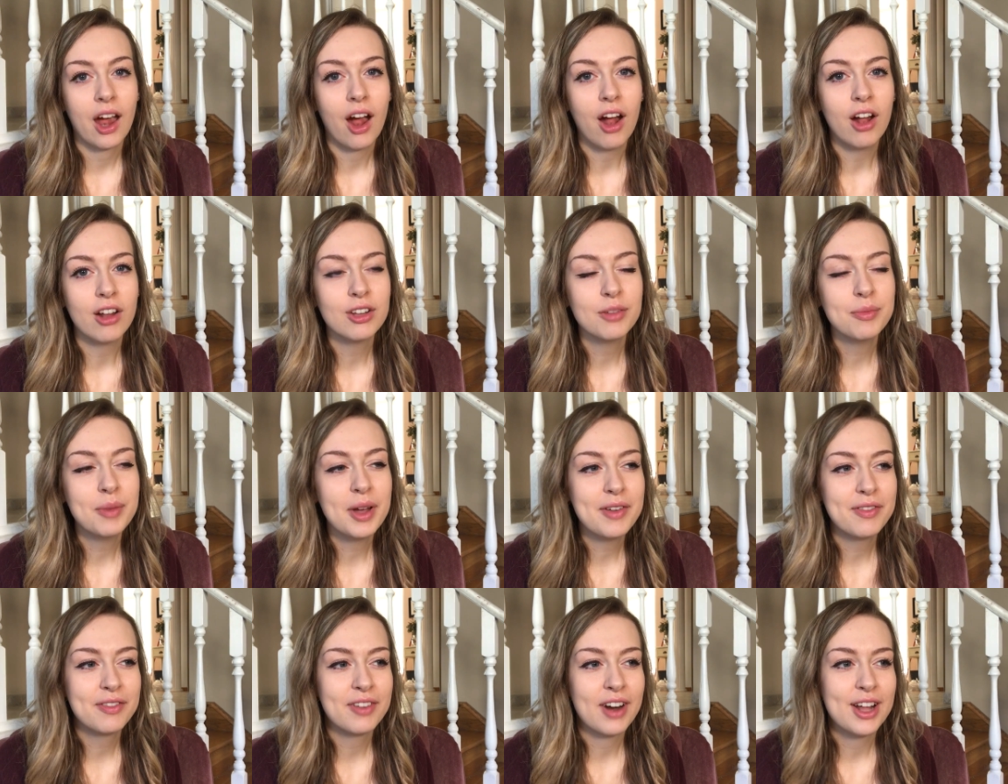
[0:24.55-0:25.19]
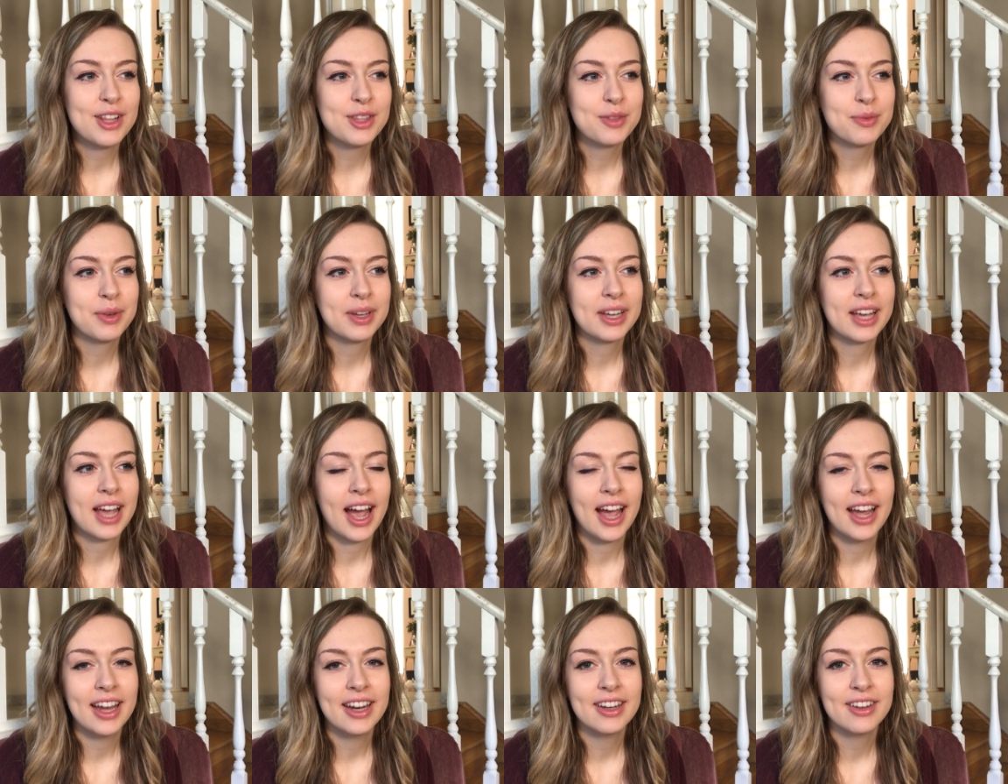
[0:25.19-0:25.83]
All of my friends would
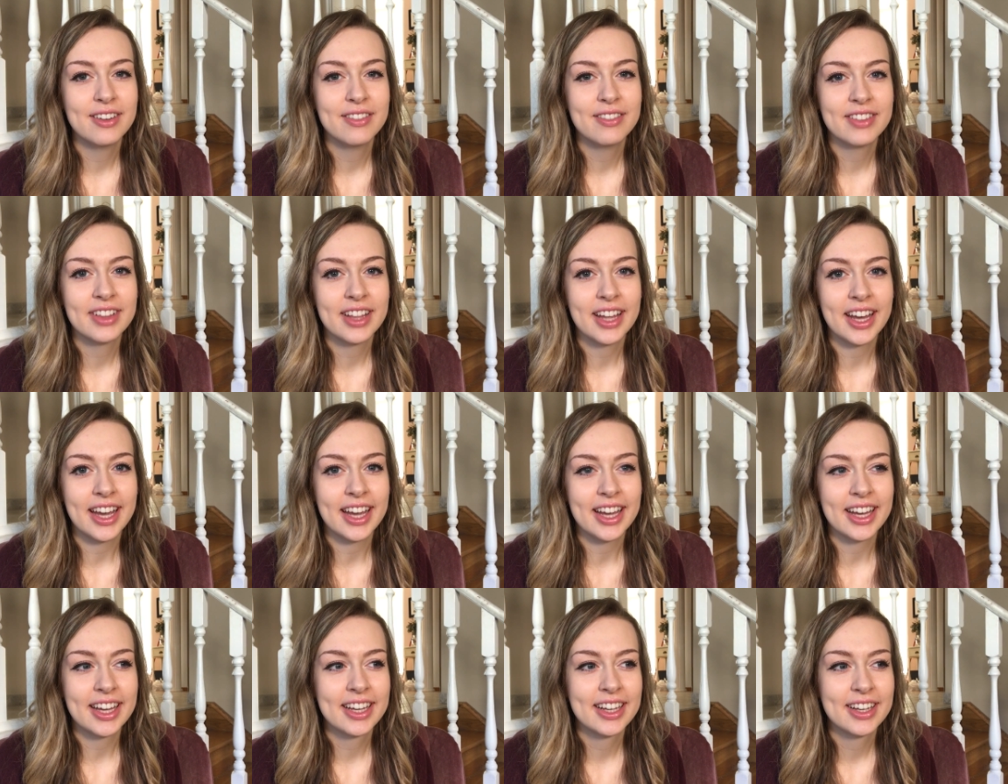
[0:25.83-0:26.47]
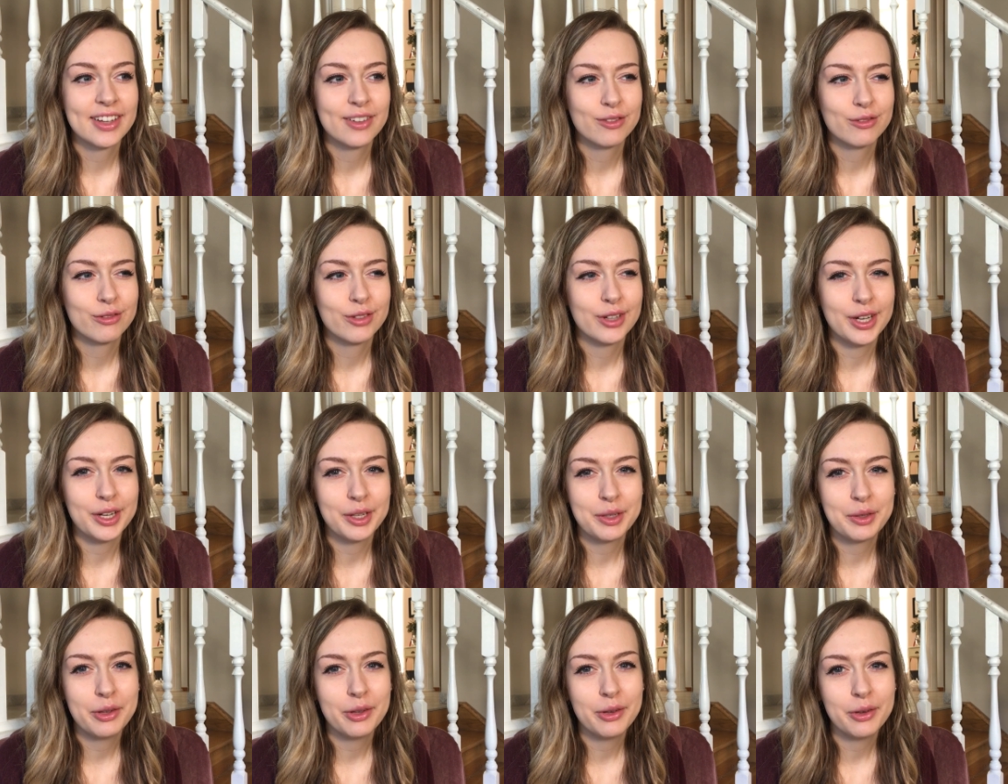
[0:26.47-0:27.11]
kind of like
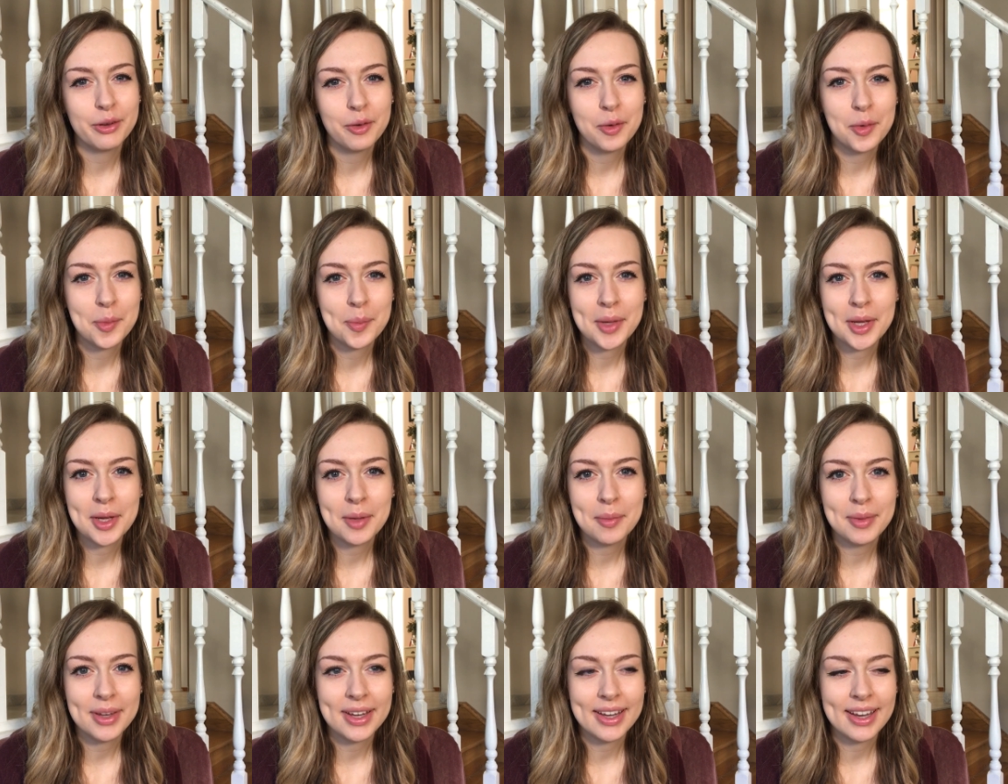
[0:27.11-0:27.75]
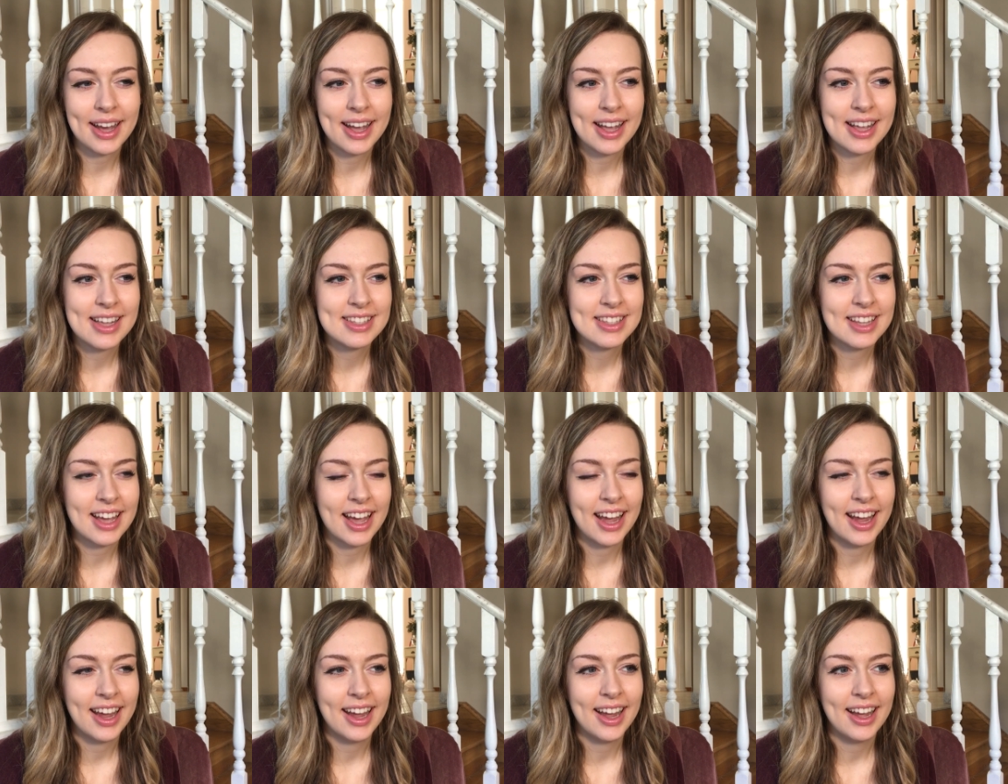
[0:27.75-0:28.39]
ridicule me because
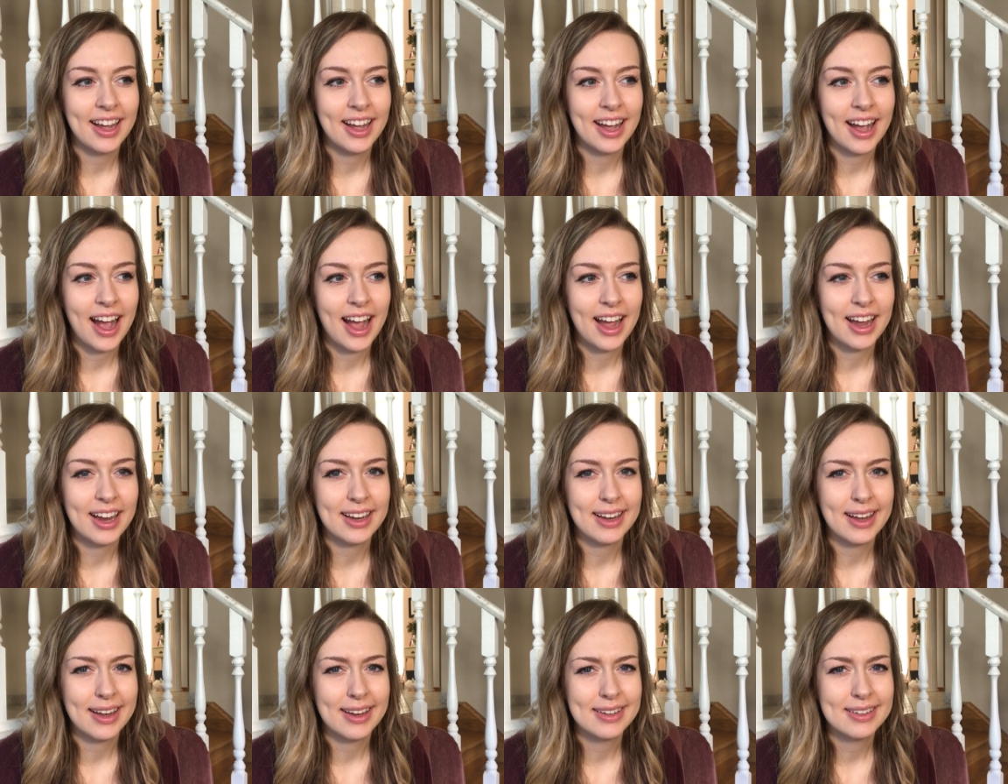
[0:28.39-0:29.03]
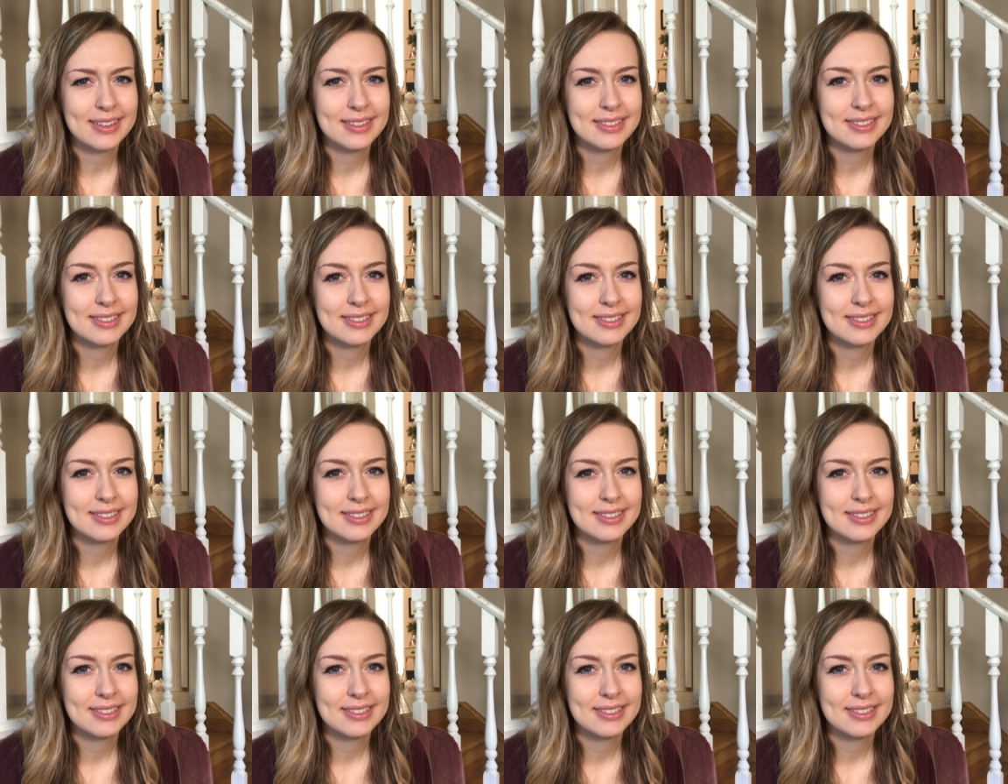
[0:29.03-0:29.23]
I, I